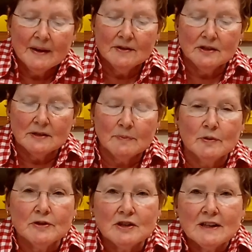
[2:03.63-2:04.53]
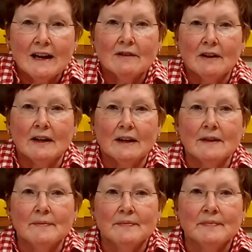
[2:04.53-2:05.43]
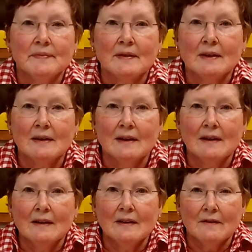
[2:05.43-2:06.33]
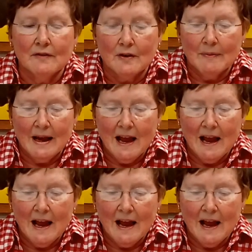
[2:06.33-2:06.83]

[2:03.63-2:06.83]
and just push down on it for my